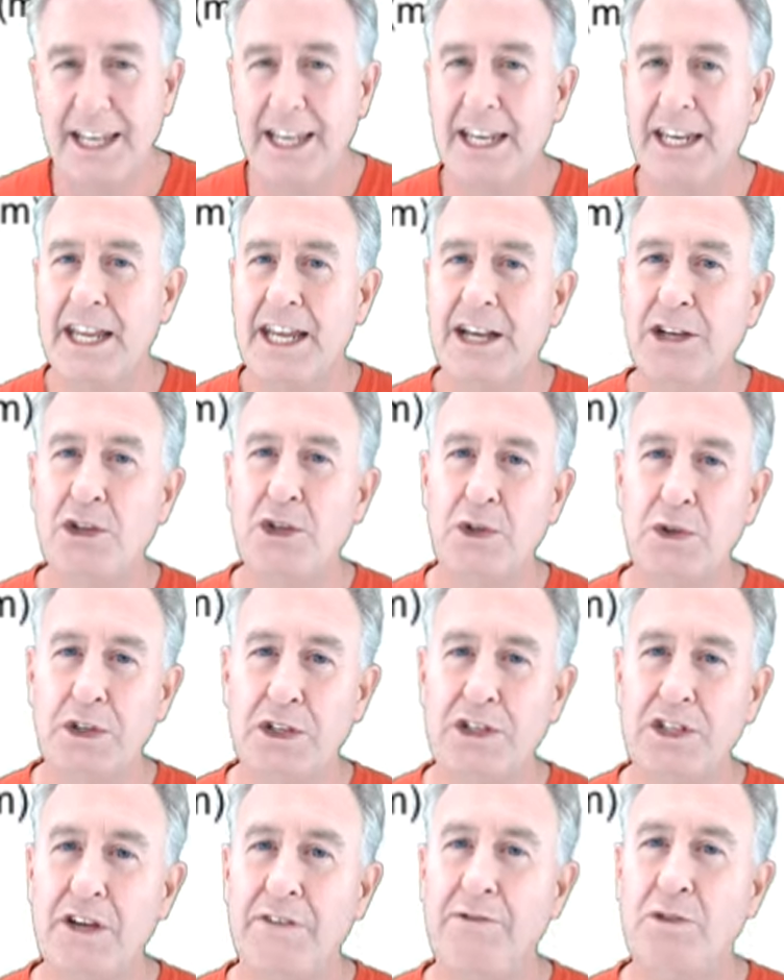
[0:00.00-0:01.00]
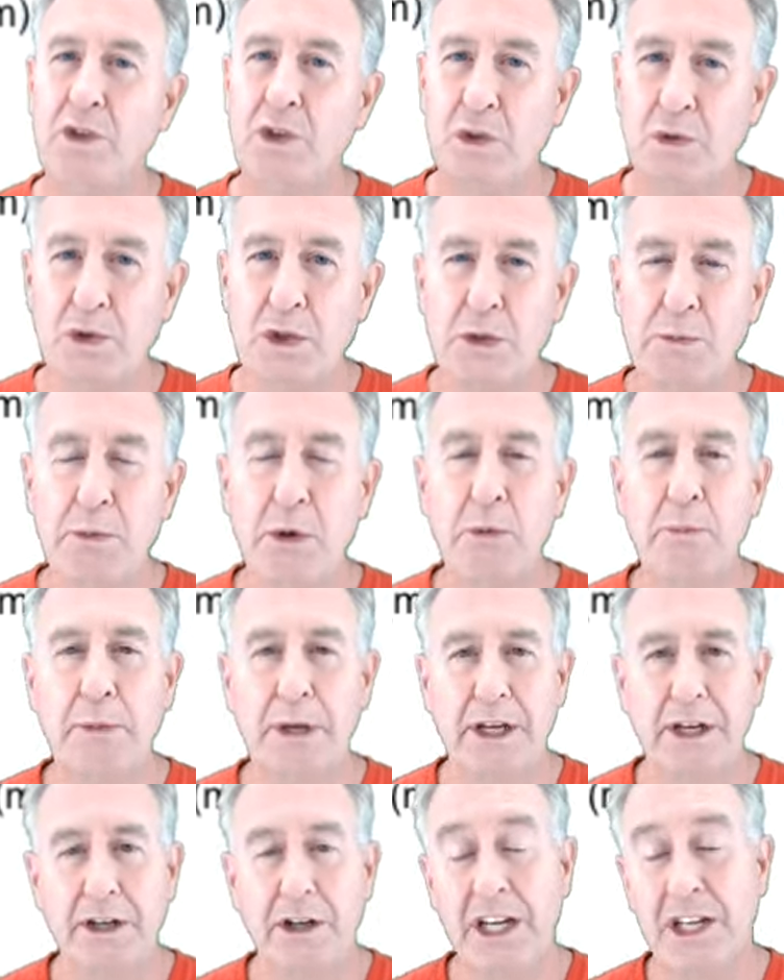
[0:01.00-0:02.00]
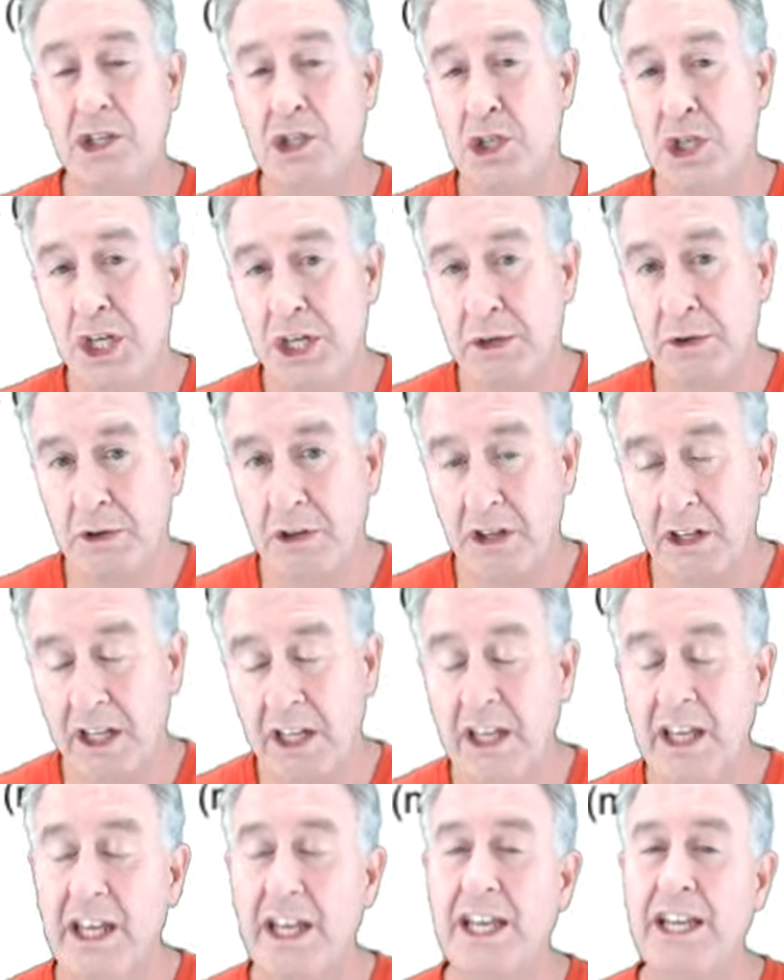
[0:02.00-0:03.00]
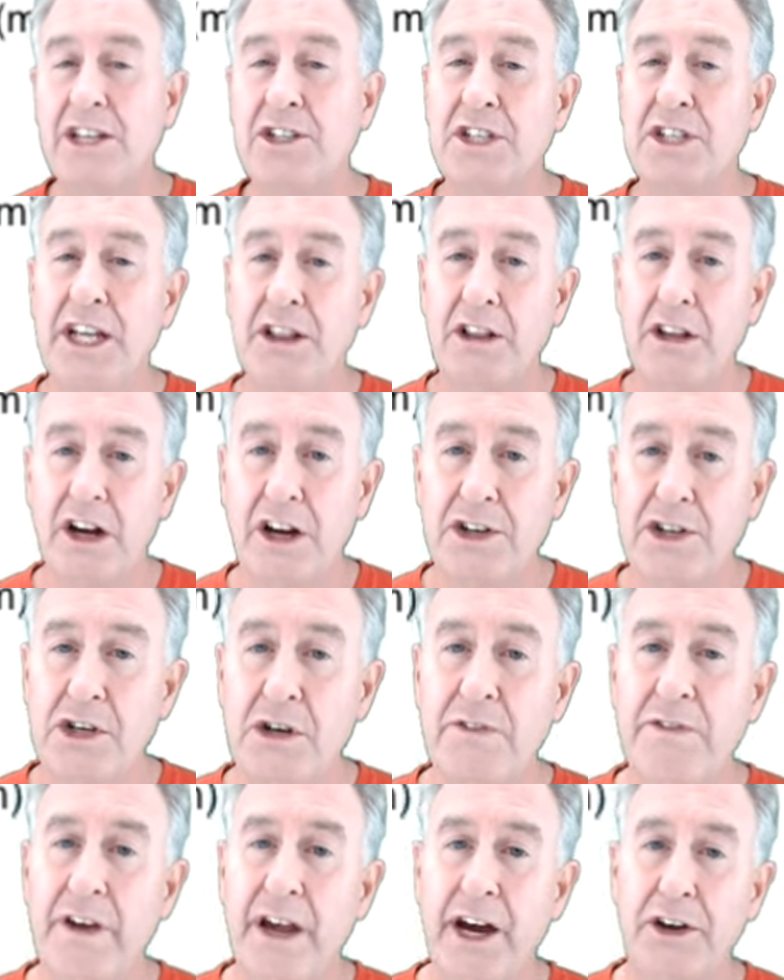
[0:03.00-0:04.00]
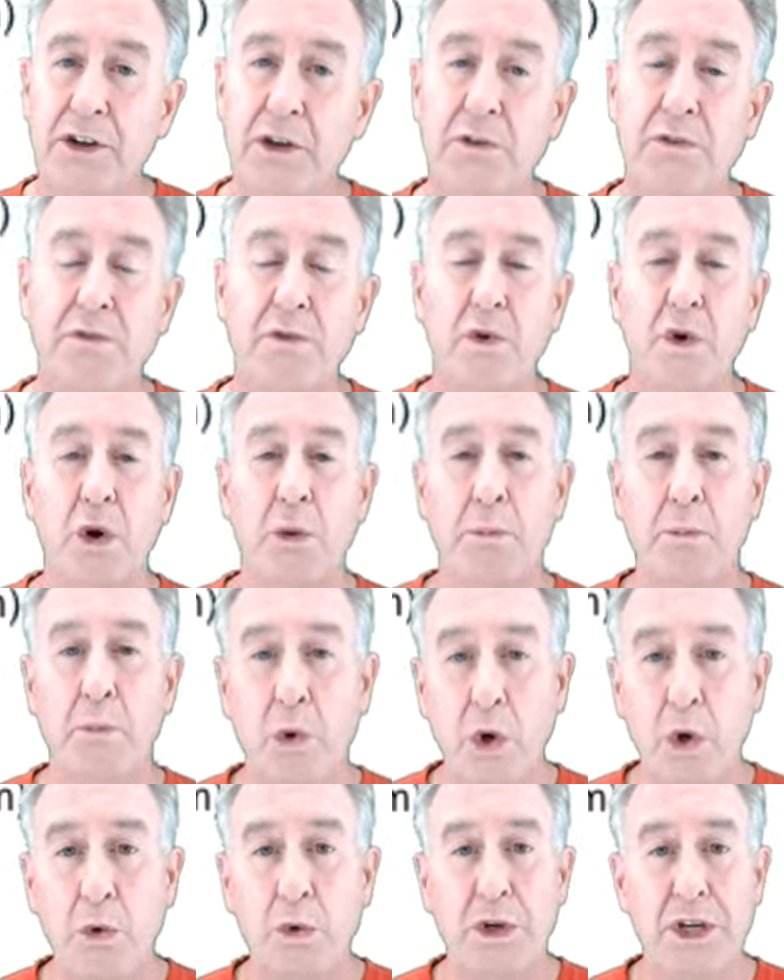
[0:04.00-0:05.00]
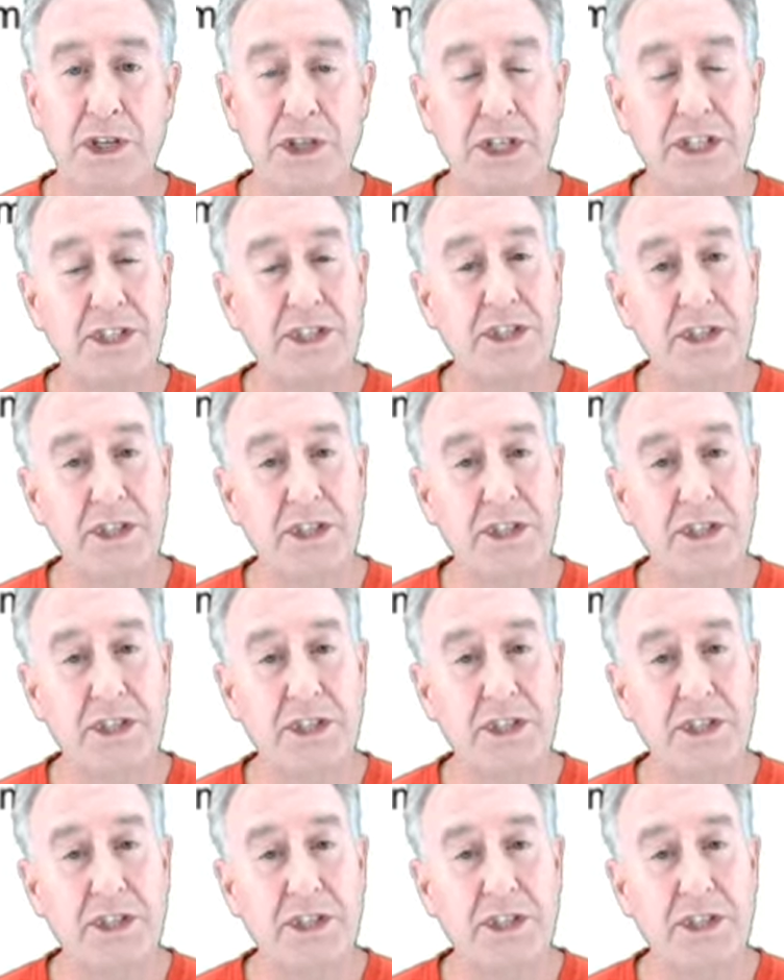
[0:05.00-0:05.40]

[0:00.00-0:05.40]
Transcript: It has units of newtons per meter and generally is a larger value for a more rigid,